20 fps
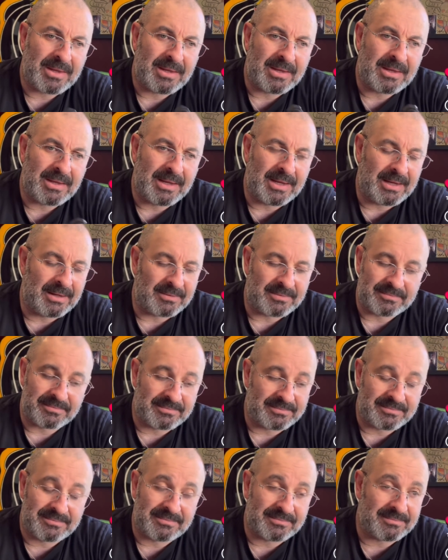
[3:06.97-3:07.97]
It
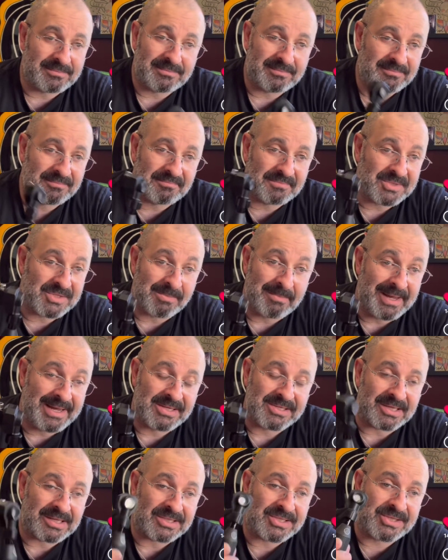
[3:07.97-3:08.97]
was
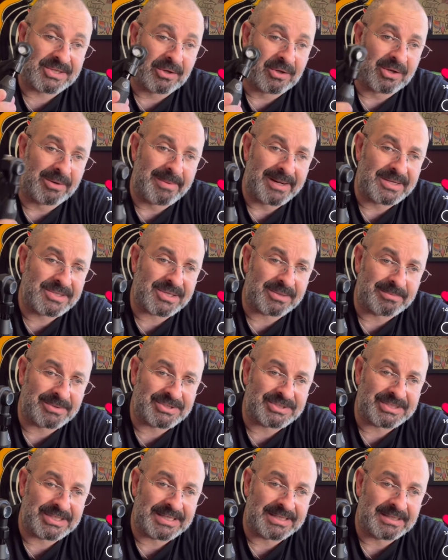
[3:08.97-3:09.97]
amazing. It's still an amazing
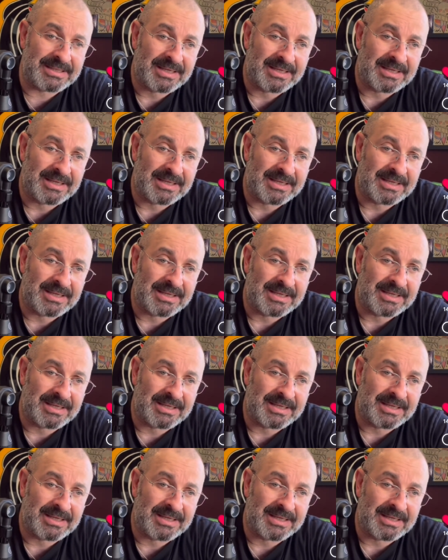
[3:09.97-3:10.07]
machine.